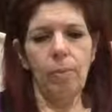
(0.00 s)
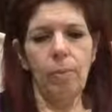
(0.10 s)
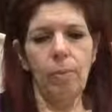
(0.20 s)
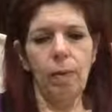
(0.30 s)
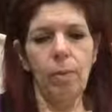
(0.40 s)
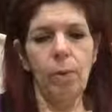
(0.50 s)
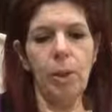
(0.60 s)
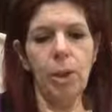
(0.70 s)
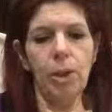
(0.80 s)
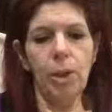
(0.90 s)

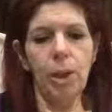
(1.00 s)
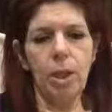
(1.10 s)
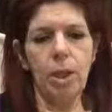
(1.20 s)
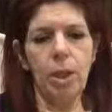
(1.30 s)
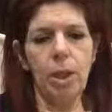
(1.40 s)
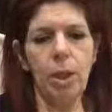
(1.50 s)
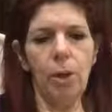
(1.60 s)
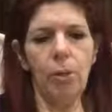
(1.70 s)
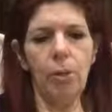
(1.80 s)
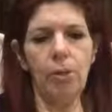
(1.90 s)
relaunching
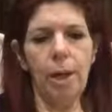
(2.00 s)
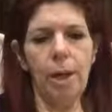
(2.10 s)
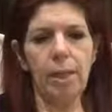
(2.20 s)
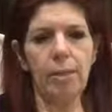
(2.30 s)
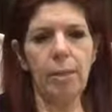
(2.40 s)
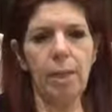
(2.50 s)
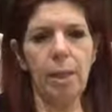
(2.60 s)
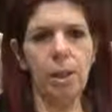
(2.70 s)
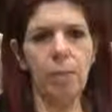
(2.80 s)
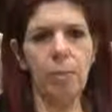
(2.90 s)
Carol Rose Adkisson, Healing for